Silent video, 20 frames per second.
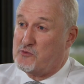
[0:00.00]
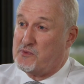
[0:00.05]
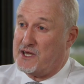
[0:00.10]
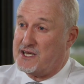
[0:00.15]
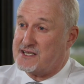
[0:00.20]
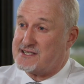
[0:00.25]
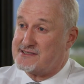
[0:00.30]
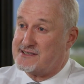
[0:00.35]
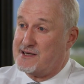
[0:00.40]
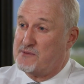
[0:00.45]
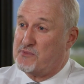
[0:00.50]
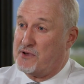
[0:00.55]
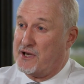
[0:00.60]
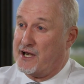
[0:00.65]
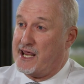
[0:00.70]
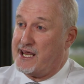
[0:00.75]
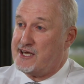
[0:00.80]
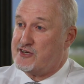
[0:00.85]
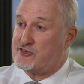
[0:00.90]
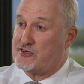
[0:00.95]
will be a
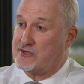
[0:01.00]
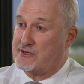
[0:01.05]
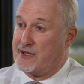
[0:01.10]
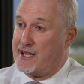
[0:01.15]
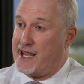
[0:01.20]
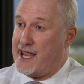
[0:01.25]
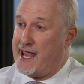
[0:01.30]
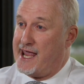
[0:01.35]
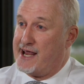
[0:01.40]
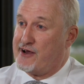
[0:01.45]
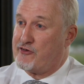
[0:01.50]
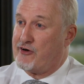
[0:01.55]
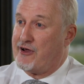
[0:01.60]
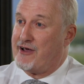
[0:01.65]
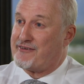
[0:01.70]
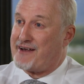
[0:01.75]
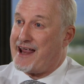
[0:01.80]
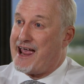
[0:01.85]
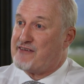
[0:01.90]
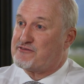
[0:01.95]
stipulation that
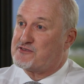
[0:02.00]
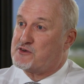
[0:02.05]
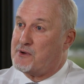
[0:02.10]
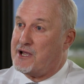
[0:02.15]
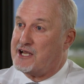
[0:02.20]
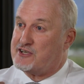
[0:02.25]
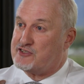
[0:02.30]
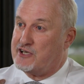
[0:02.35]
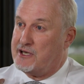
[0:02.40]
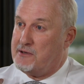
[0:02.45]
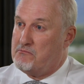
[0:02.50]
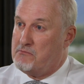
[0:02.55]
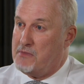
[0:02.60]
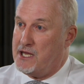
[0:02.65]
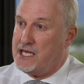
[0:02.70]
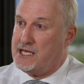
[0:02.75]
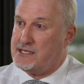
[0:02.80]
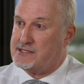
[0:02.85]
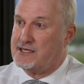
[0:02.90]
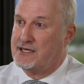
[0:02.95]
aircraft have to actually
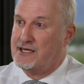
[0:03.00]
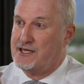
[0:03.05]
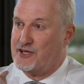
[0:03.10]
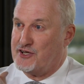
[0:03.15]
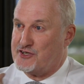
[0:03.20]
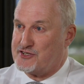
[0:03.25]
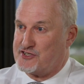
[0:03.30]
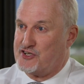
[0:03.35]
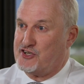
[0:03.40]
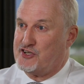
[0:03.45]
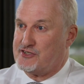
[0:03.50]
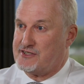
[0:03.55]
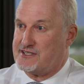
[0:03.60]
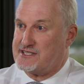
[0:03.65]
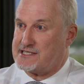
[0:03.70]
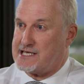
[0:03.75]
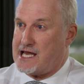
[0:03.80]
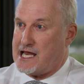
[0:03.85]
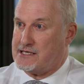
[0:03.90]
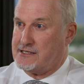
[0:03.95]
meet a certain
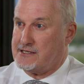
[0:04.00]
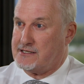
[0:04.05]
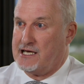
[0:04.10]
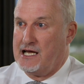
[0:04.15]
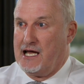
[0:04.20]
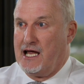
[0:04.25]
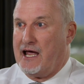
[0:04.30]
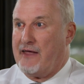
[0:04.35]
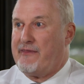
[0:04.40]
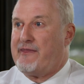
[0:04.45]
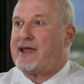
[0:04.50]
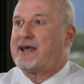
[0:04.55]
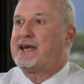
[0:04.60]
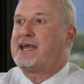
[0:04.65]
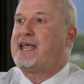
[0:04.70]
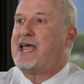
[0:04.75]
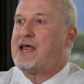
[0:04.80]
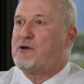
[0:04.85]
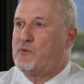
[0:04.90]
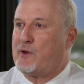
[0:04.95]
standard. And that
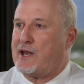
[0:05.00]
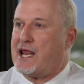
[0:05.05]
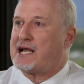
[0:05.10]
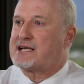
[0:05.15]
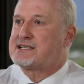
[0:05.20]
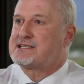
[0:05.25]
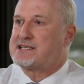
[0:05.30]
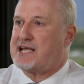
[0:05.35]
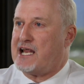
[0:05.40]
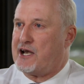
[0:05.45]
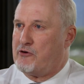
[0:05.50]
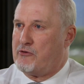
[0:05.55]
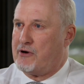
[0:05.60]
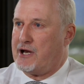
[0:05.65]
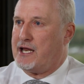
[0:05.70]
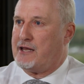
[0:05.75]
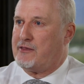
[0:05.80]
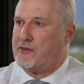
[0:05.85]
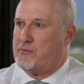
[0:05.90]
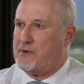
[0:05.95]
again will
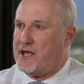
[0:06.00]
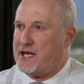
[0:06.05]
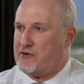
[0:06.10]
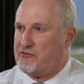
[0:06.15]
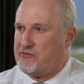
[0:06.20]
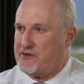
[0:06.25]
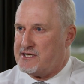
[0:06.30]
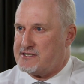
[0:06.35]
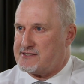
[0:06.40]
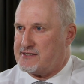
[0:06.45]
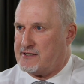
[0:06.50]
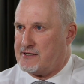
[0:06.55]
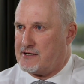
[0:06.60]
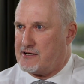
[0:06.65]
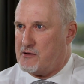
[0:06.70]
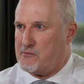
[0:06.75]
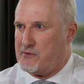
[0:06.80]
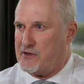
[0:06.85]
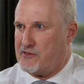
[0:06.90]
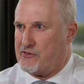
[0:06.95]
accelerate the benefits that are
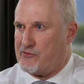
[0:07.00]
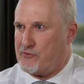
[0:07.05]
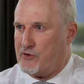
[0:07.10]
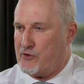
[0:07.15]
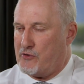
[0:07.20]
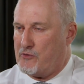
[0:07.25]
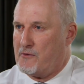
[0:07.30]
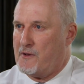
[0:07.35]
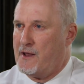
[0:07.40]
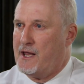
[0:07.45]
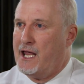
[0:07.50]
coming through.